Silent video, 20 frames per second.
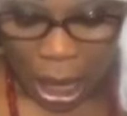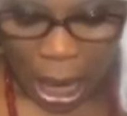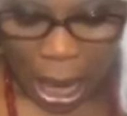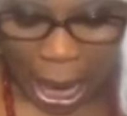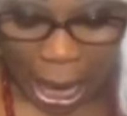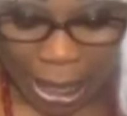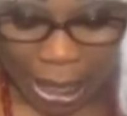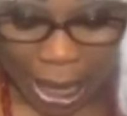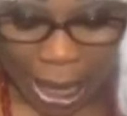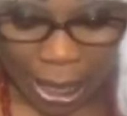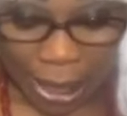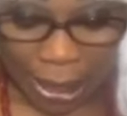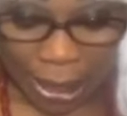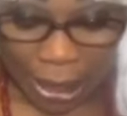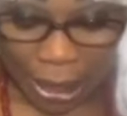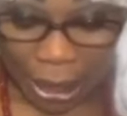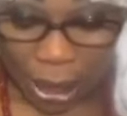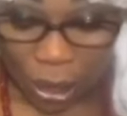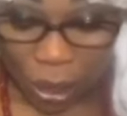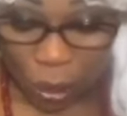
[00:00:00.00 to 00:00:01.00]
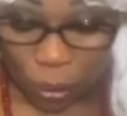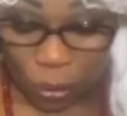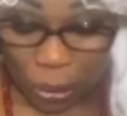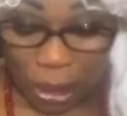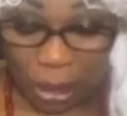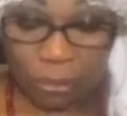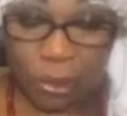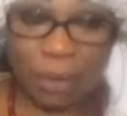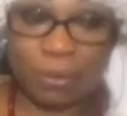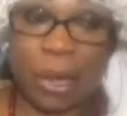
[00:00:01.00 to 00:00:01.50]
And then, you know,
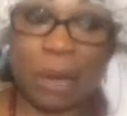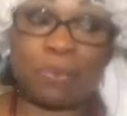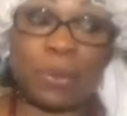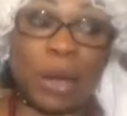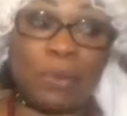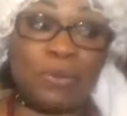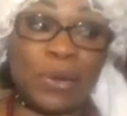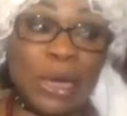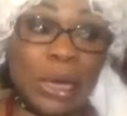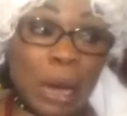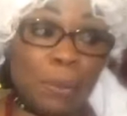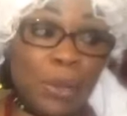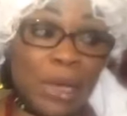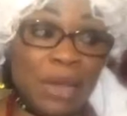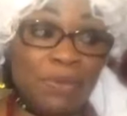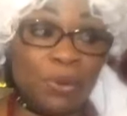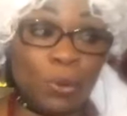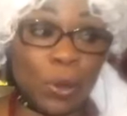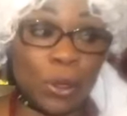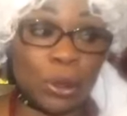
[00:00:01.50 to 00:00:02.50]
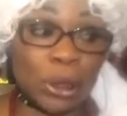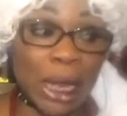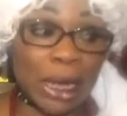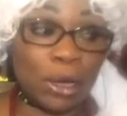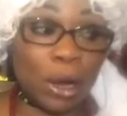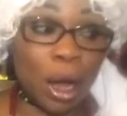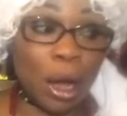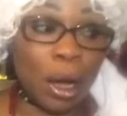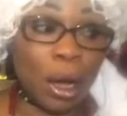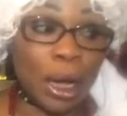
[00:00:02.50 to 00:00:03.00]
I believe it was
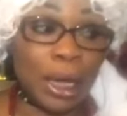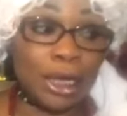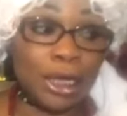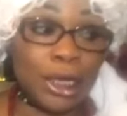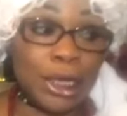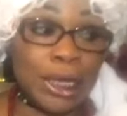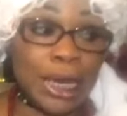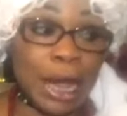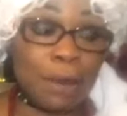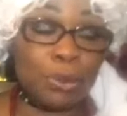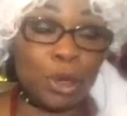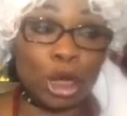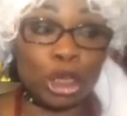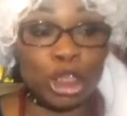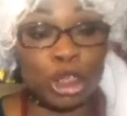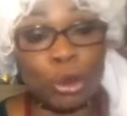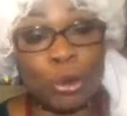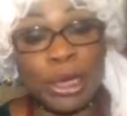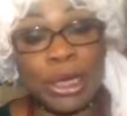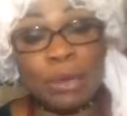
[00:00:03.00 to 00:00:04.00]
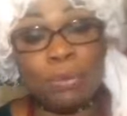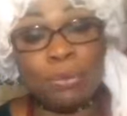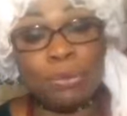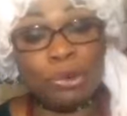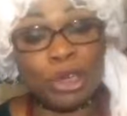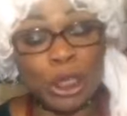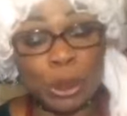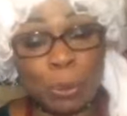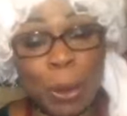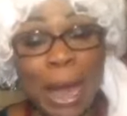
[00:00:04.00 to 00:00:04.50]
along and them not showing
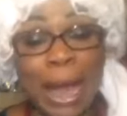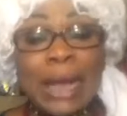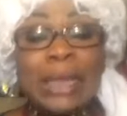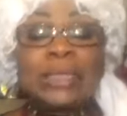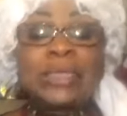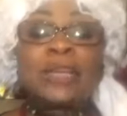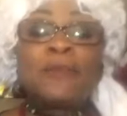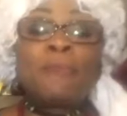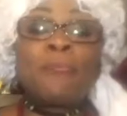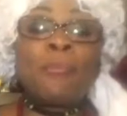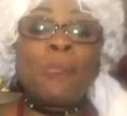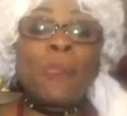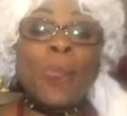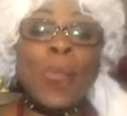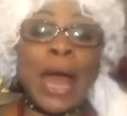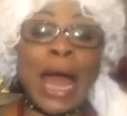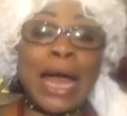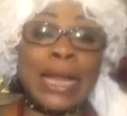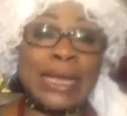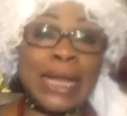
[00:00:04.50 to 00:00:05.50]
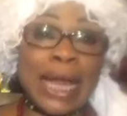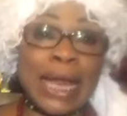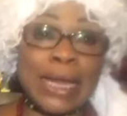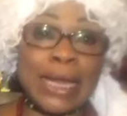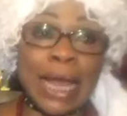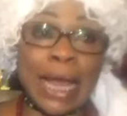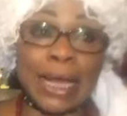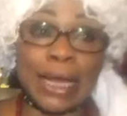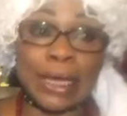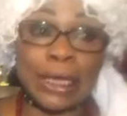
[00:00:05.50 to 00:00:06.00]
him respect. And
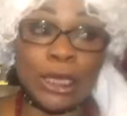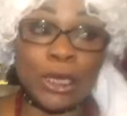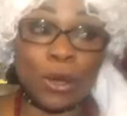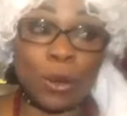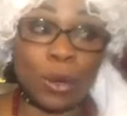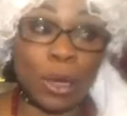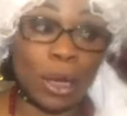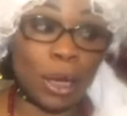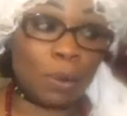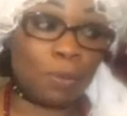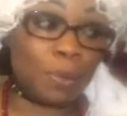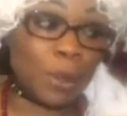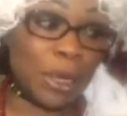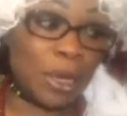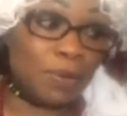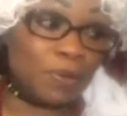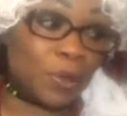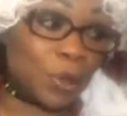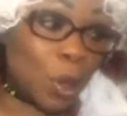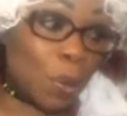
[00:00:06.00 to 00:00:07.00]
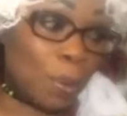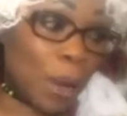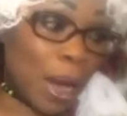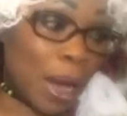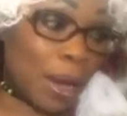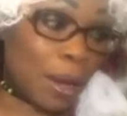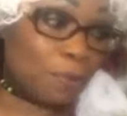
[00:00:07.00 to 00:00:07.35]
then, you know, I believe some